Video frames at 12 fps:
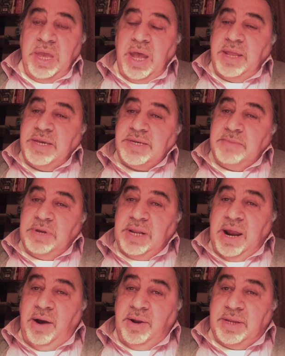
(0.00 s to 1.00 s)
And these
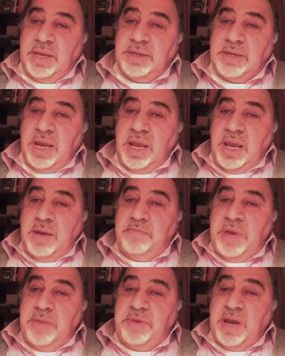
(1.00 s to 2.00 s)
similarities
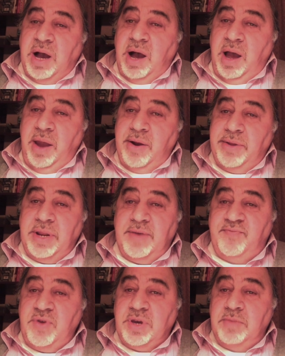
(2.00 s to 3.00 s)
may be higher than
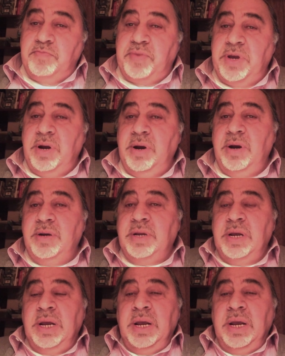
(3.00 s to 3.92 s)
if we compared